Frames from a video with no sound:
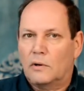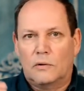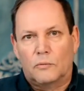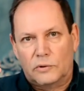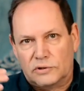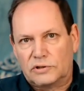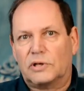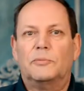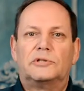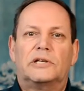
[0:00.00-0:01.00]
When
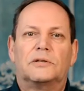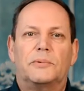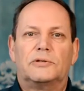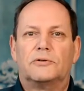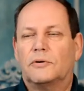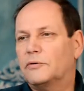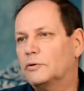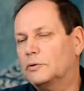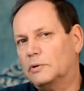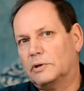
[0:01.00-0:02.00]
someone takes a picture of
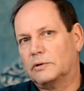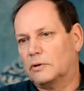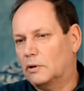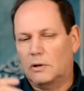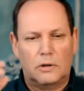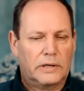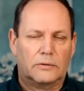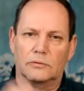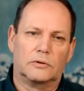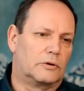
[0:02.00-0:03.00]
you and you go, oh, I
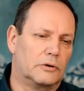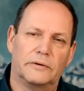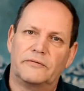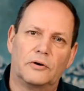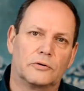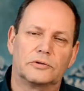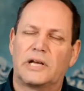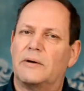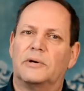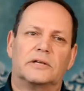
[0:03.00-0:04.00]
don't look good in photos,
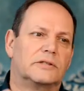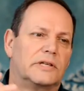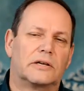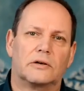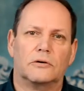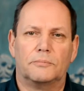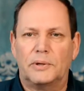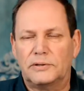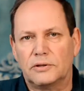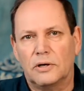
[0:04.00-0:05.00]
camera doesn't take a good
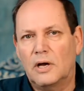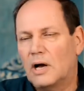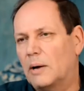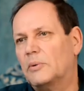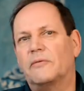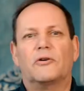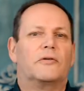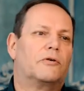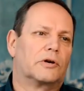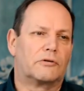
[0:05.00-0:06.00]
picture, I'm not very
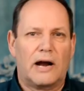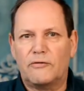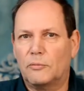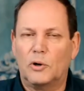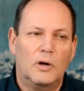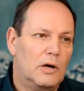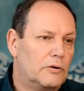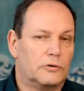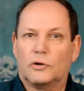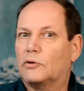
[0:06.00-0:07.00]
photographable,
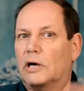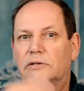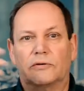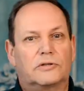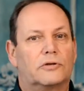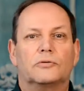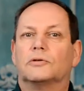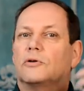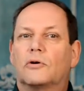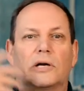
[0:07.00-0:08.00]
there's all kinds of
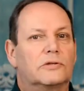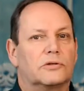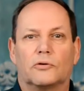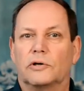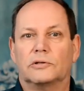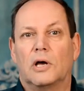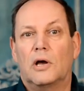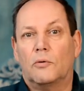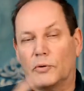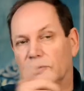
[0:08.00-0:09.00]
excuses, all kinds of stories.
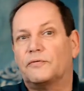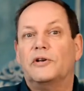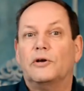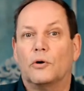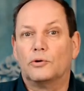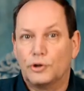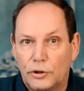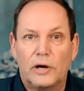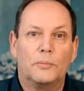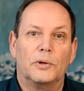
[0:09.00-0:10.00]
Well, this video should
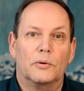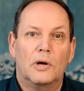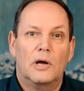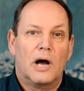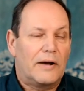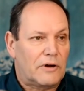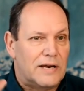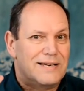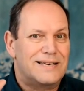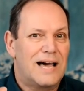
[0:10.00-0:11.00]
help you. I've
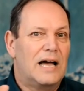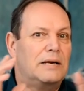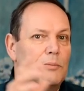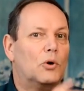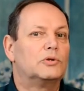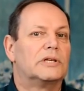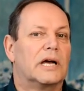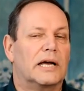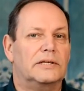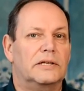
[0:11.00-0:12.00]
got 9 posing
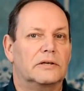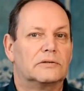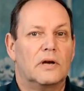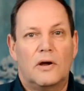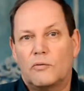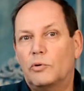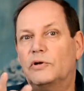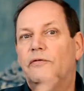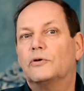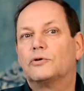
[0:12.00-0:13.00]
ideas for when
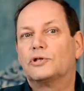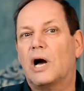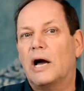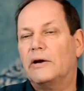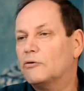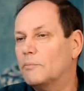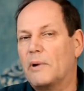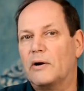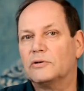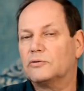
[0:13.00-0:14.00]
you feel shy or
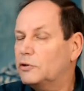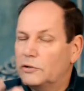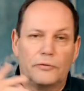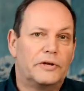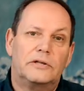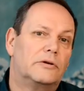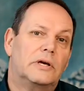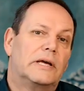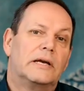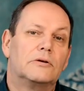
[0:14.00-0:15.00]
embarrassed or you don't think you
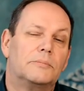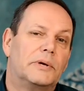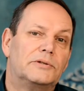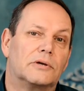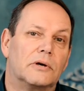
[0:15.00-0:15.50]
can get a good picture.